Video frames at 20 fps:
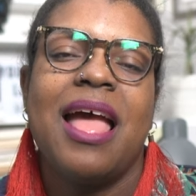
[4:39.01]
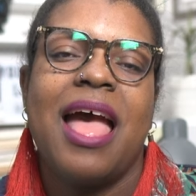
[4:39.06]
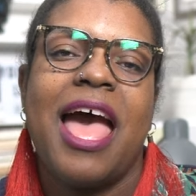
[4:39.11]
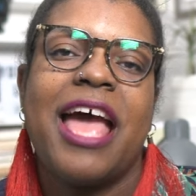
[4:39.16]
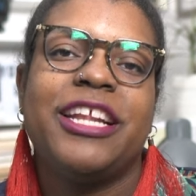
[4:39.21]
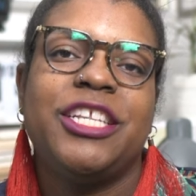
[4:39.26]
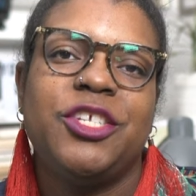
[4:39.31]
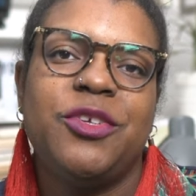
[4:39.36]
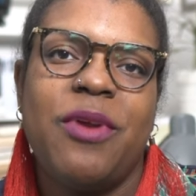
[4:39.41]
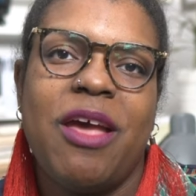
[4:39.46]

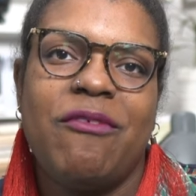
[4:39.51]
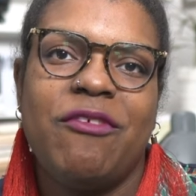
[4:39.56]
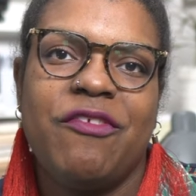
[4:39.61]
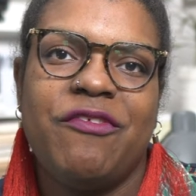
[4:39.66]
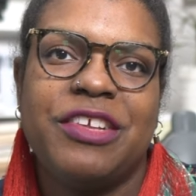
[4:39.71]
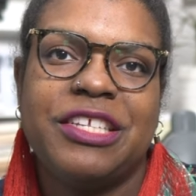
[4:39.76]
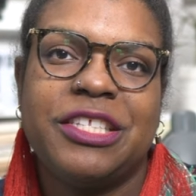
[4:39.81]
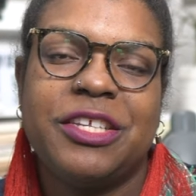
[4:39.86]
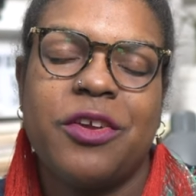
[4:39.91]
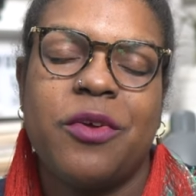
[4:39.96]
I do have a
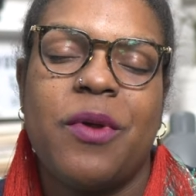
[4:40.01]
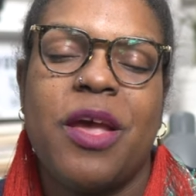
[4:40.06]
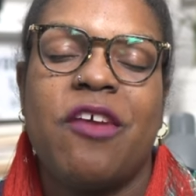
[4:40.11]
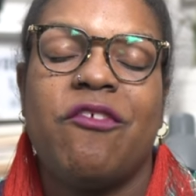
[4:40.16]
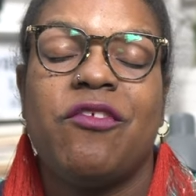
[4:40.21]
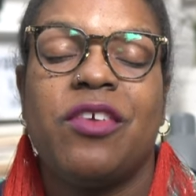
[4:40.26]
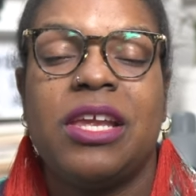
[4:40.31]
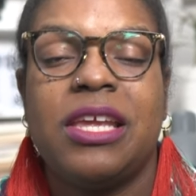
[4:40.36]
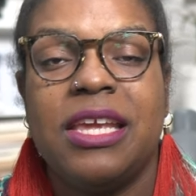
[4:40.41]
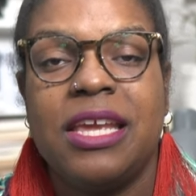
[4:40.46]
physical
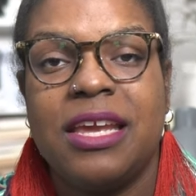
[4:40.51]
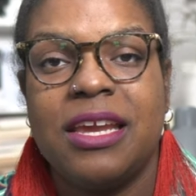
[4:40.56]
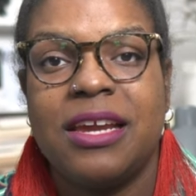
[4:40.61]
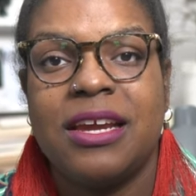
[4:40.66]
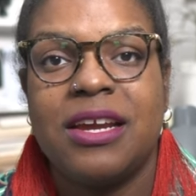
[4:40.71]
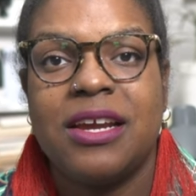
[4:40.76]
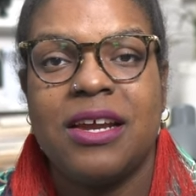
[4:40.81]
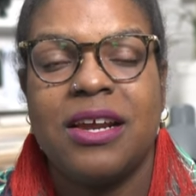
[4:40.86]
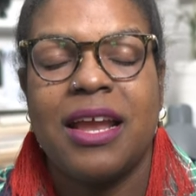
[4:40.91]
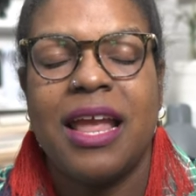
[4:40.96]
every
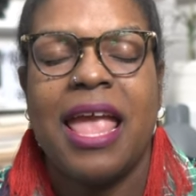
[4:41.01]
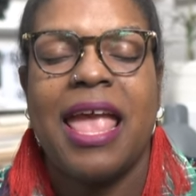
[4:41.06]
year,